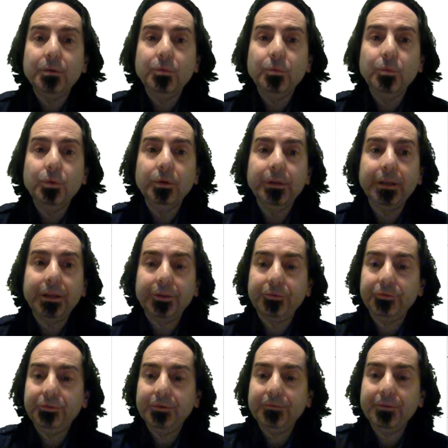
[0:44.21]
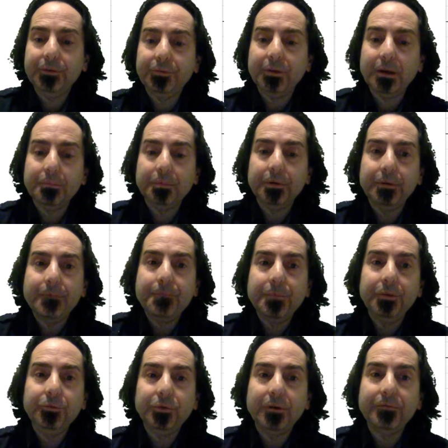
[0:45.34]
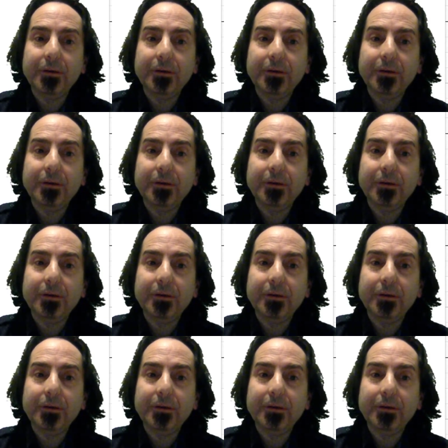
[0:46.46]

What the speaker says: will let us shift this up. So if